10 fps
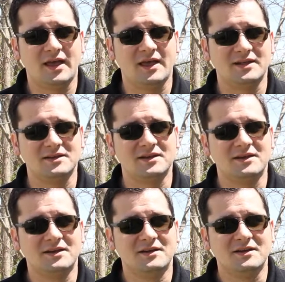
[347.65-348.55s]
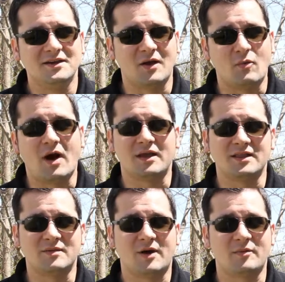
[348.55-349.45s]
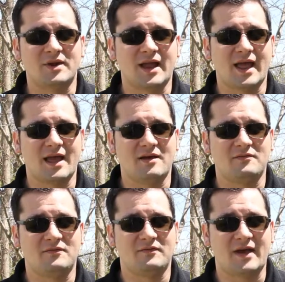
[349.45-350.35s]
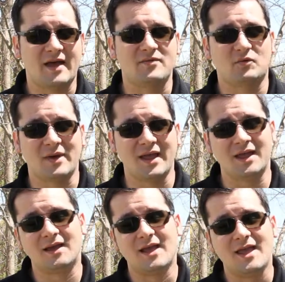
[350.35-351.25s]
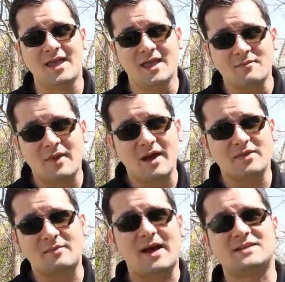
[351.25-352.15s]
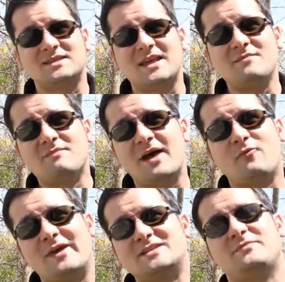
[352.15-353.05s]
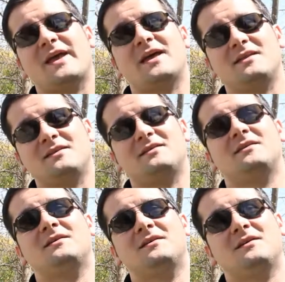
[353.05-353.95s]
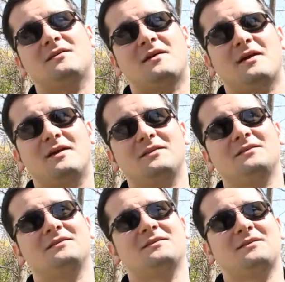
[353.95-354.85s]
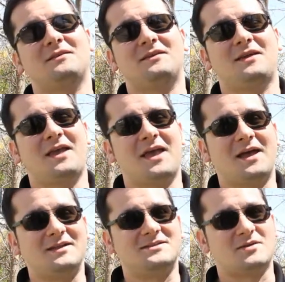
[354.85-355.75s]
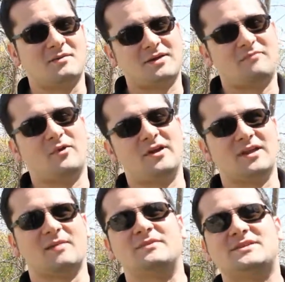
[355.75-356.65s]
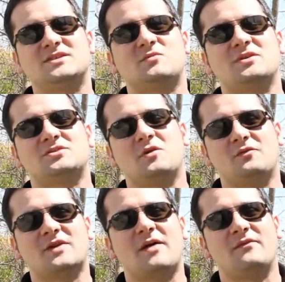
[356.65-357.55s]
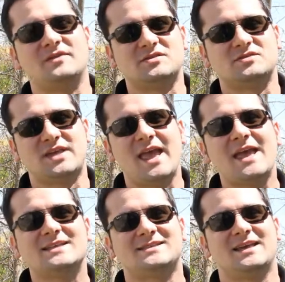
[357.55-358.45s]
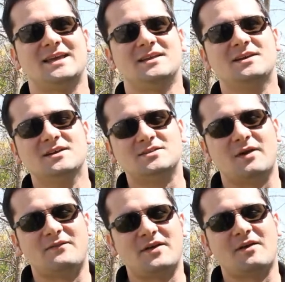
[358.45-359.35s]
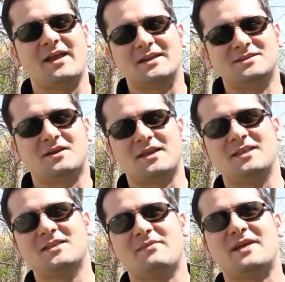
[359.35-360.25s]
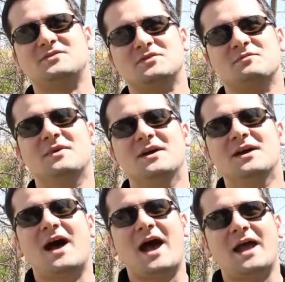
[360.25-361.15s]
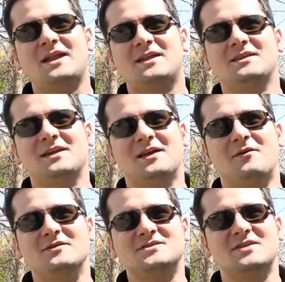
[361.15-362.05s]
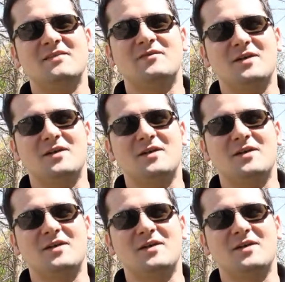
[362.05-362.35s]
and I walk into the apartment and I have the ring in the box in my waistband. All right. And so I'm wearing like a sweatshirt over top of it, so she can't see it. So I figure I can duck into the bedroom, hide it, and she'll never